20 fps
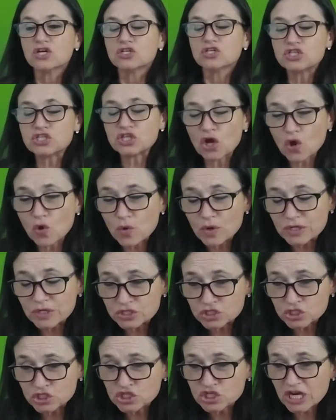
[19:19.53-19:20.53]
So
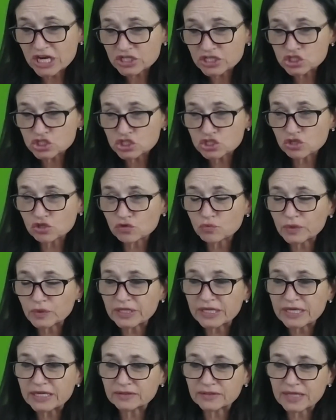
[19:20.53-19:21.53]
gesture
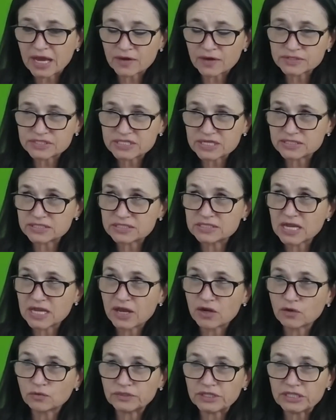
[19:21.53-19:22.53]
really allows us
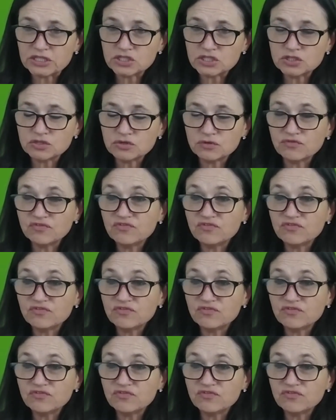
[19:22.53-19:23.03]
not only to